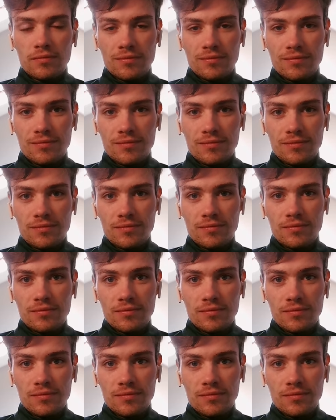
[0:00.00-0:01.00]

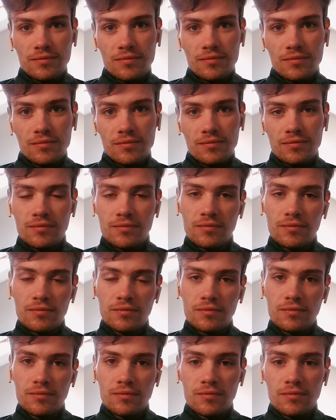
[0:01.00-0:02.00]

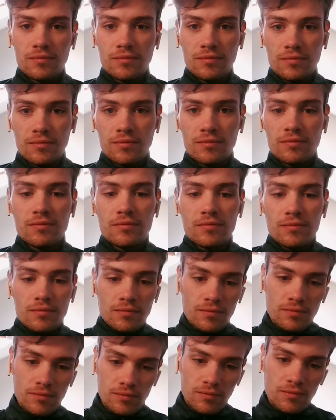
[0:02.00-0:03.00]

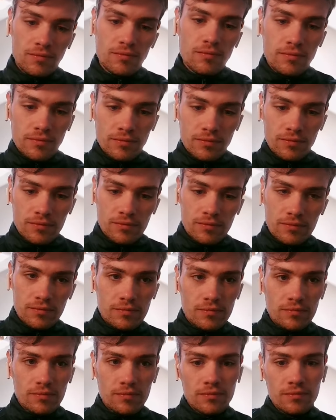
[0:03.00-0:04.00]

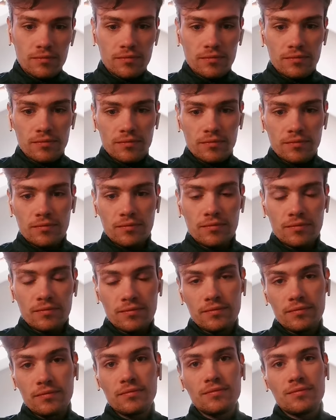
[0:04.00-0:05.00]

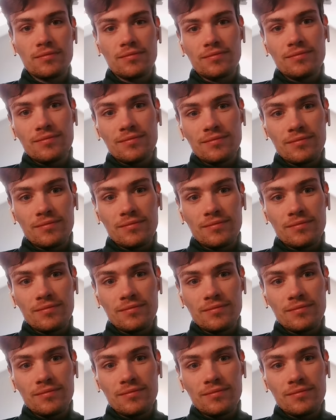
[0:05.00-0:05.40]
The person shown says nothing.